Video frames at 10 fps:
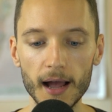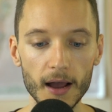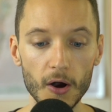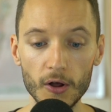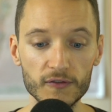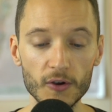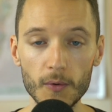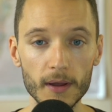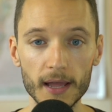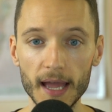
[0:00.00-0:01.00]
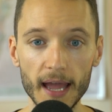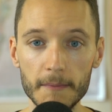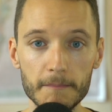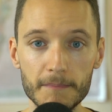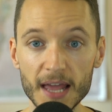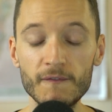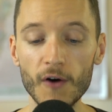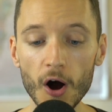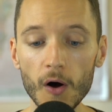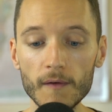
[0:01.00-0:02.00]
also
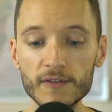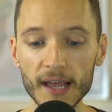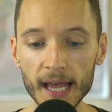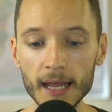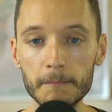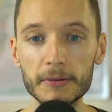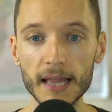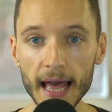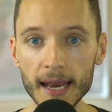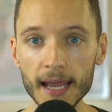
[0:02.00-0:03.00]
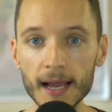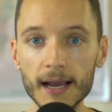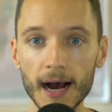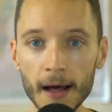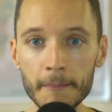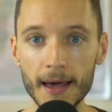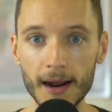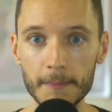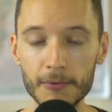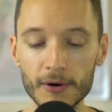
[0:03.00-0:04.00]
involved in planning combat
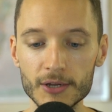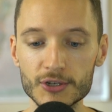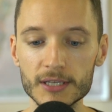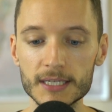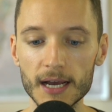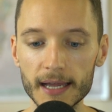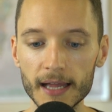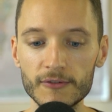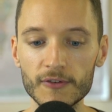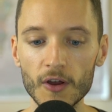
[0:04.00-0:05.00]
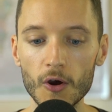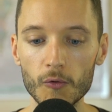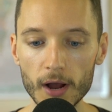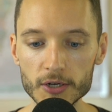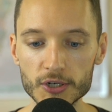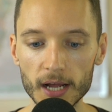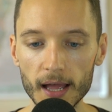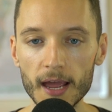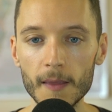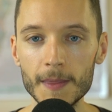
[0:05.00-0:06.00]
operations against Russia.
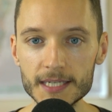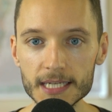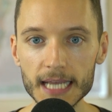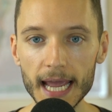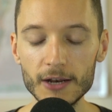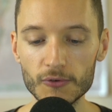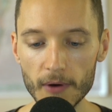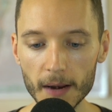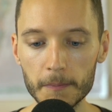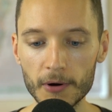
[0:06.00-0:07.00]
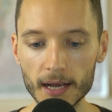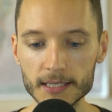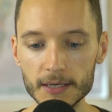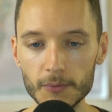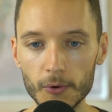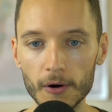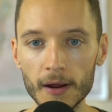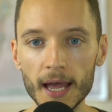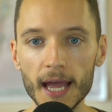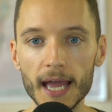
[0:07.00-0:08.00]
This is a direct proxy war
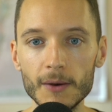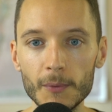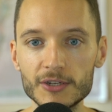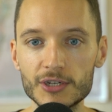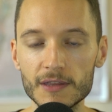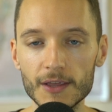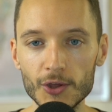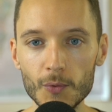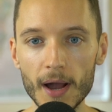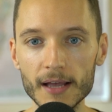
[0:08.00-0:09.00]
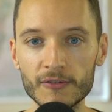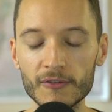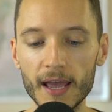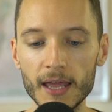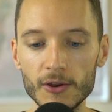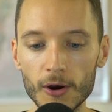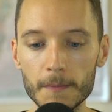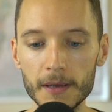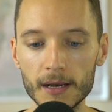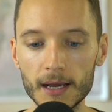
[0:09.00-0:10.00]
in which the U.S. and
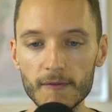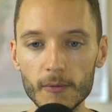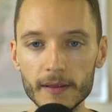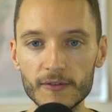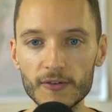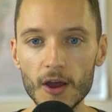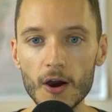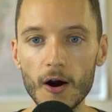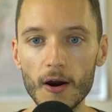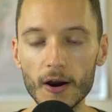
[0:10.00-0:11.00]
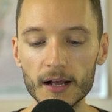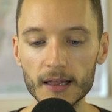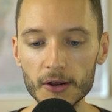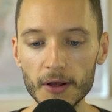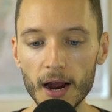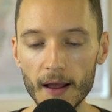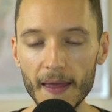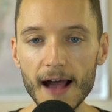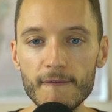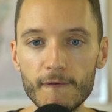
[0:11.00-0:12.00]
European governments they
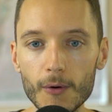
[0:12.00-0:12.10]
have